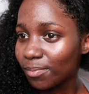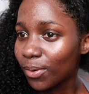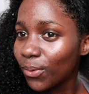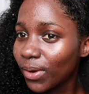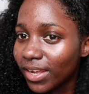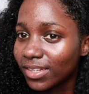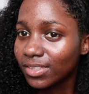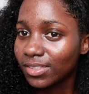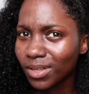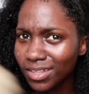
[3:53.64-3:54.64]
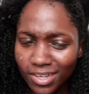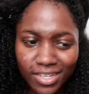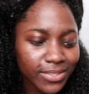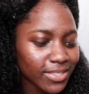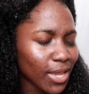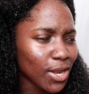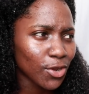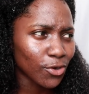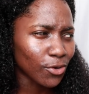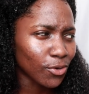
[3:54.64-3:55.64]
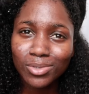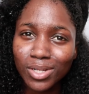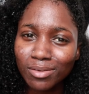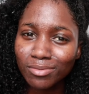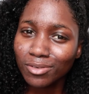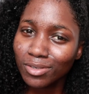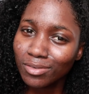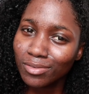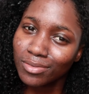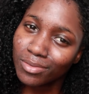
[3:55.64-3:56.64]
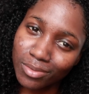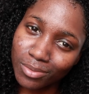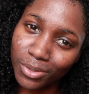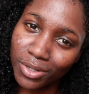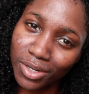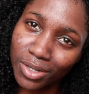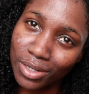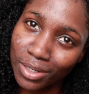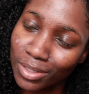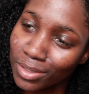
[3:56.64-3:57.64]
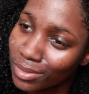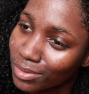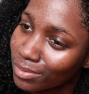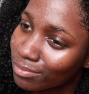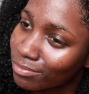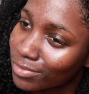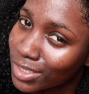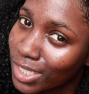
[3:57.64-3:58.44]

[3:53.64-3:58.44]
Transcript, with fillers: opponent, well, contender, whatever we're going to call the